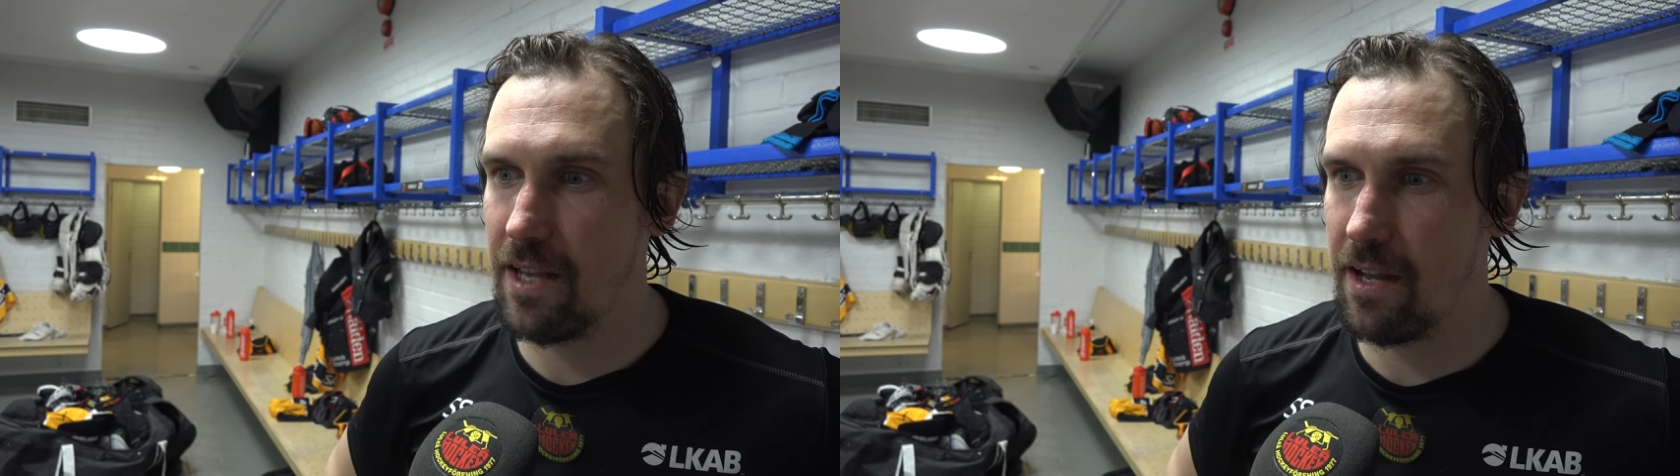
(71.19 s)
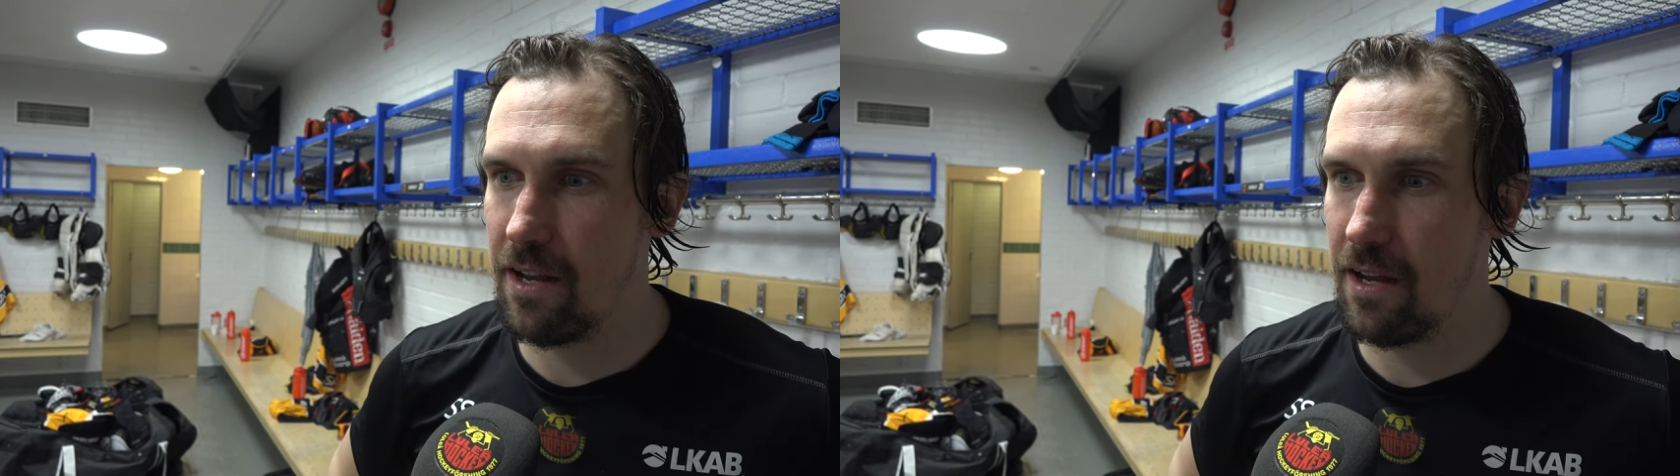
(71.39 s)

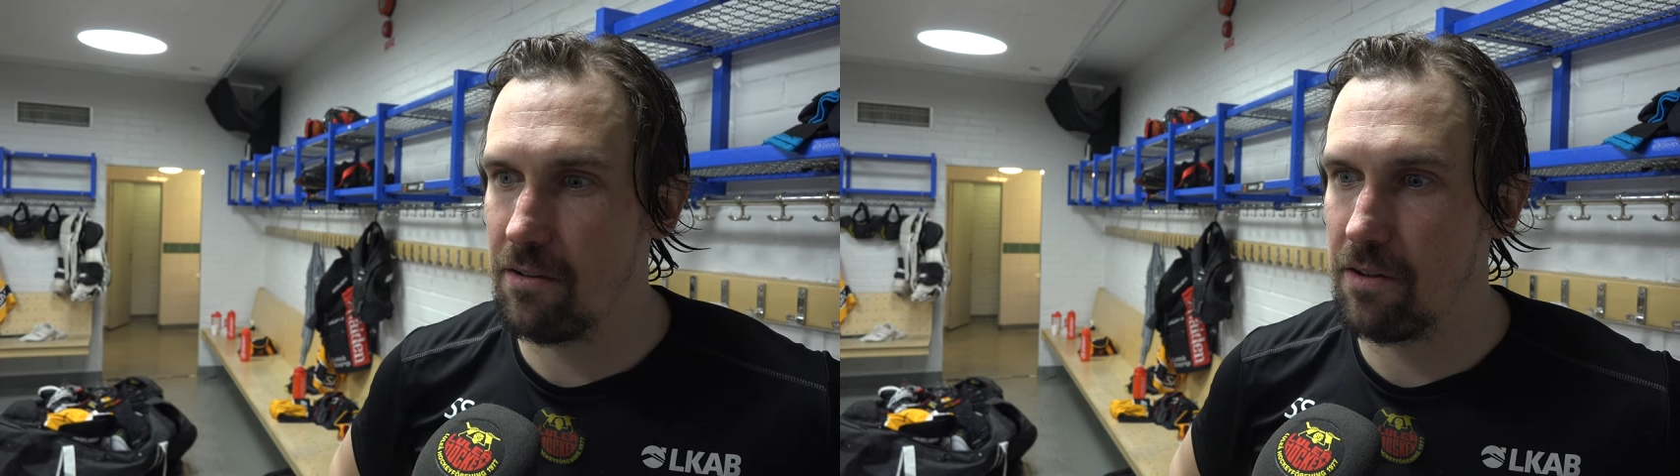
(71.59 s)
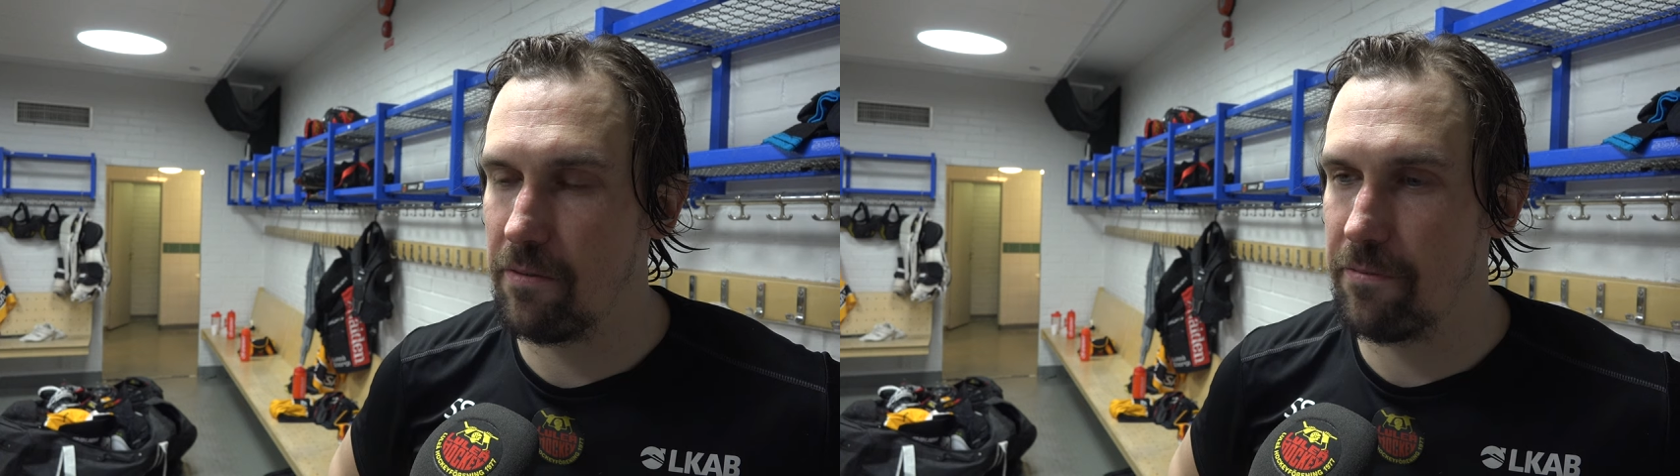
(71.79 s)

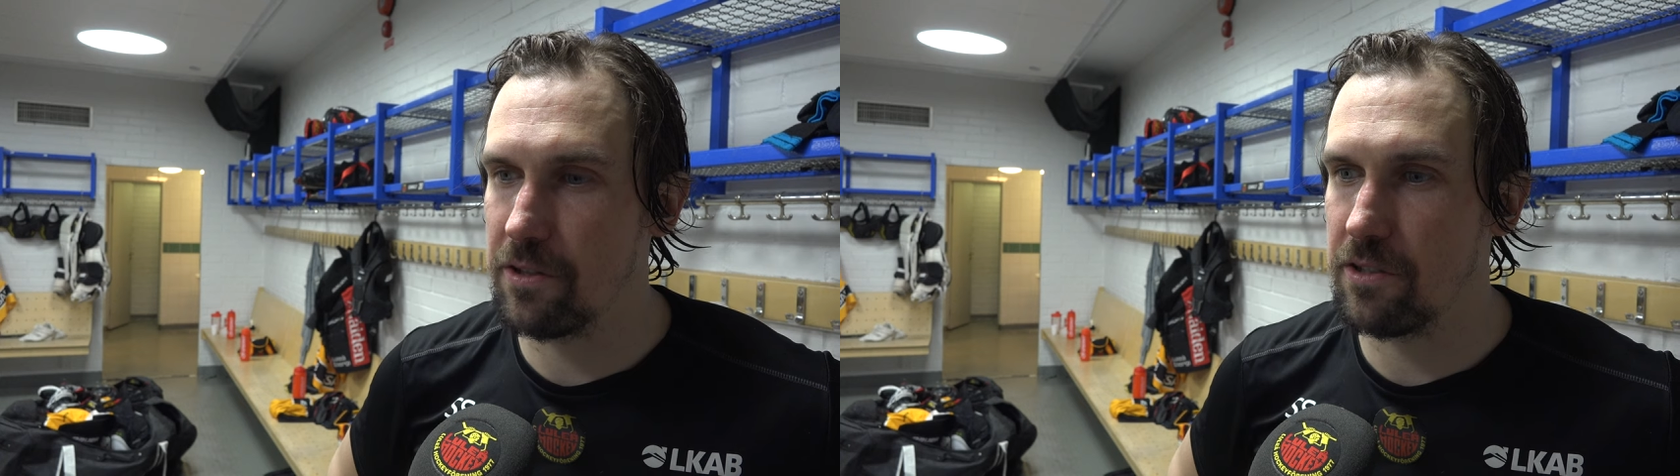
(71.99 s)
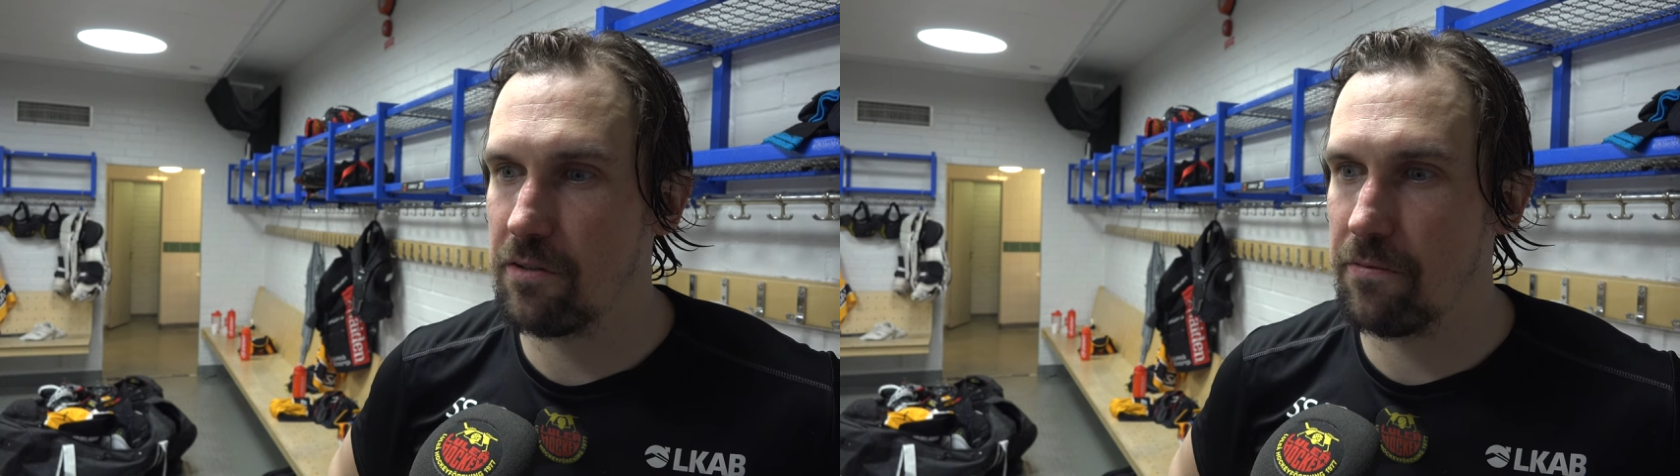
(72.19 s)
that
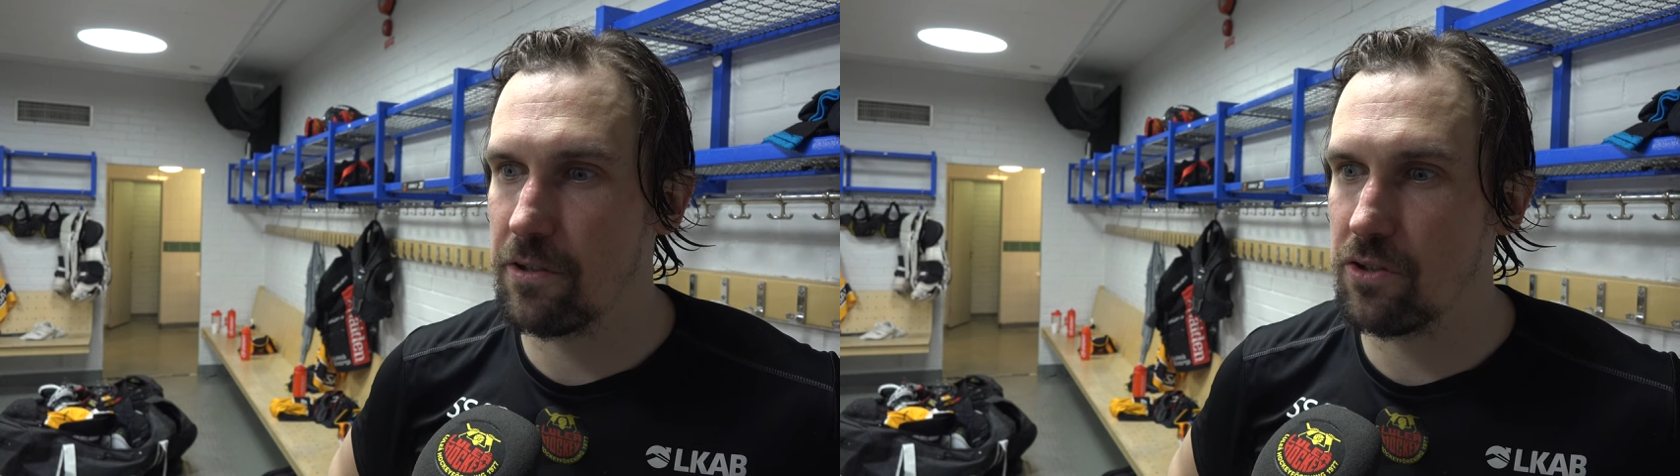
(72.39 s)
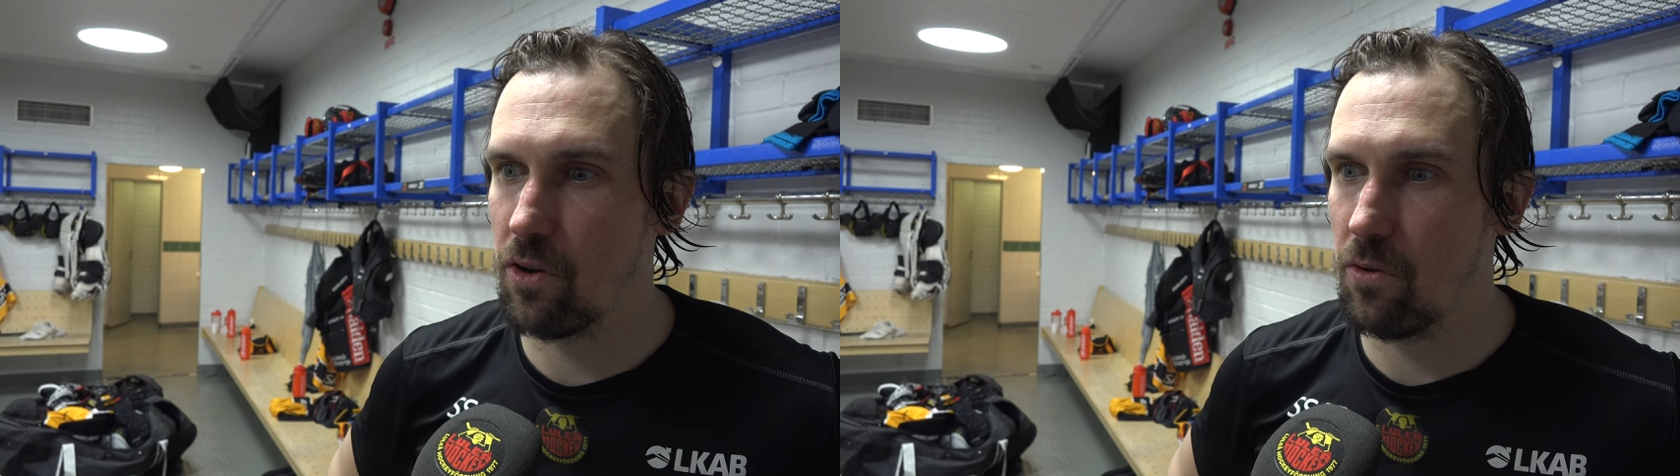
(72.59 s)

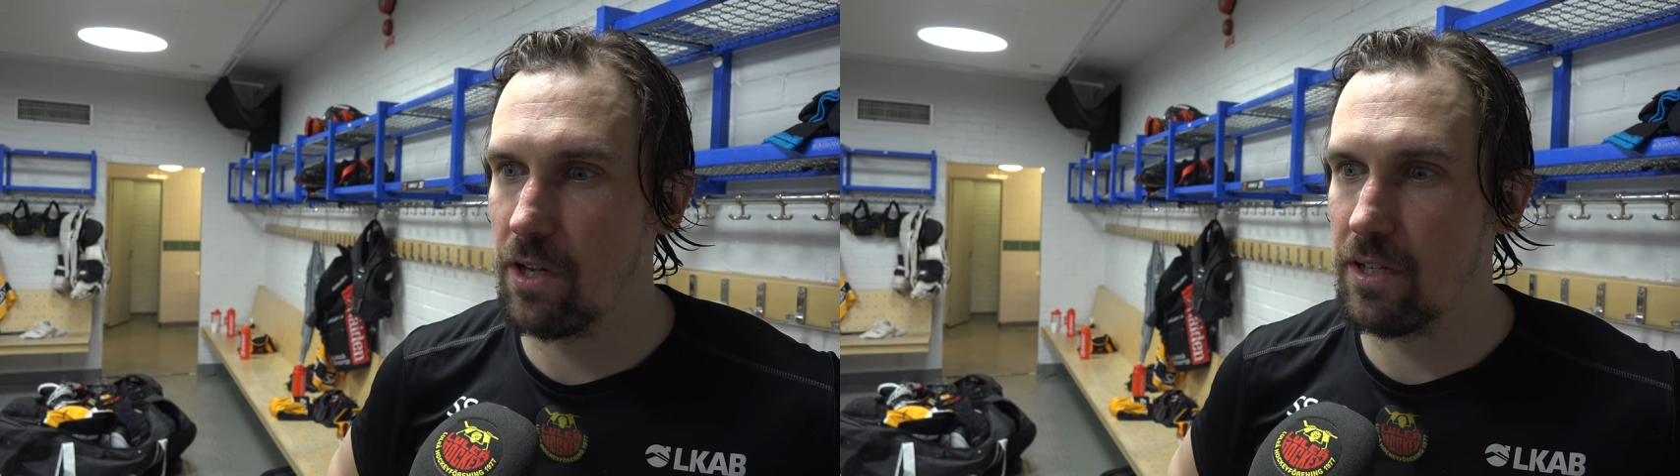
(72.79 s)
first goal,